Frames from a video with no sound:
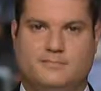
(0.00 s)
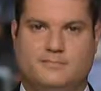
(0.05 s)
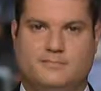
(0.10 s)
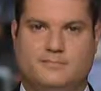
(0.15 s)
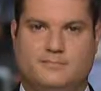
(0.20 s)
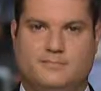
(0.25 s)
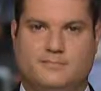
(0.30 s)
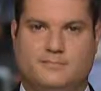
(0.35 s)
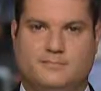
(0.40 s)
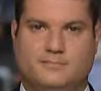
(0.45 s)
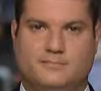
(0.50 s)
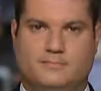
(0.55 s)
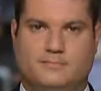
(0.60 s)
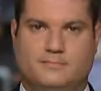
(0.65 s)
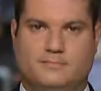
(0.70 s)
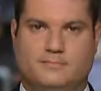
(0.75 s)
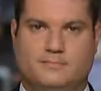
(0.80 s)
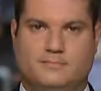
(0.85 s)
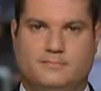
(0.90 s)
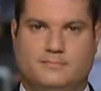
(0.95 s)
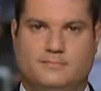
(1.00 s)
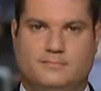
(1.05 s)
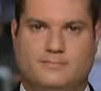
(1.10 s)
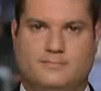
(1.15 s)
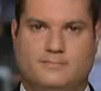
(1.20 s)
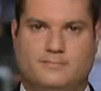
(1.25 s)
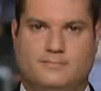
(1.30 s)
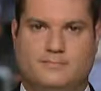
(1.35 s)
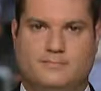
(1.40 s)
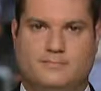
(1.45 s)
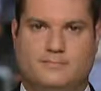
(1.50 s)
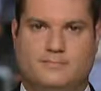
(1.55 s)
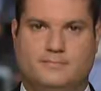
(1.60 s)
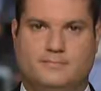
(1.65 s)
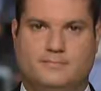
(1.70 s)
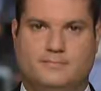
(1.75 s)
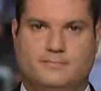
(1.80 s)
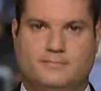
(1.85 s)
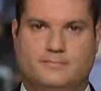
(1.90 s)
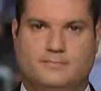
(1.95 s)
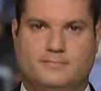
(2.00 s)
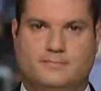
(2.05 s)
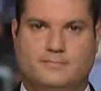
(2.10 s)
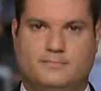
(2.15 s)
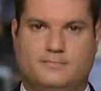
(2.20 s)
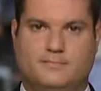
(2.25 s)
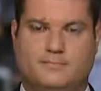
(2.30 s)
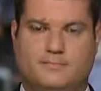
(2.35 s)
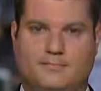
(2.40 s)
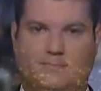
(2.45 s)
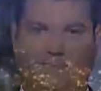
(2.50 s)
No words are spoken by the person on screen.